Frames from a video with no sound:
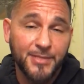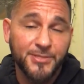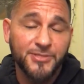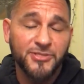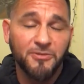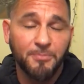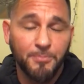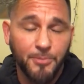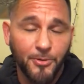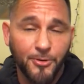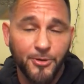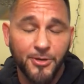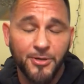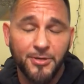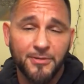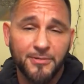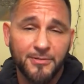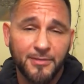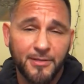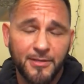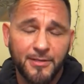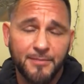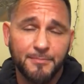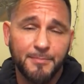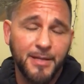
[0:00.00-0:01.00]
support,
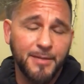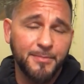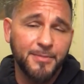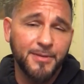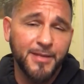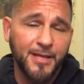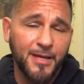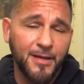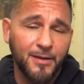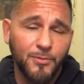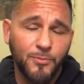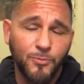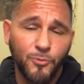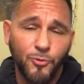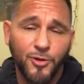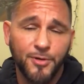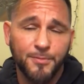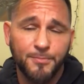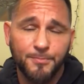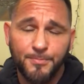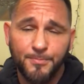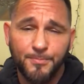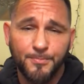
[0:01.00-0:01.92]
and maybe that one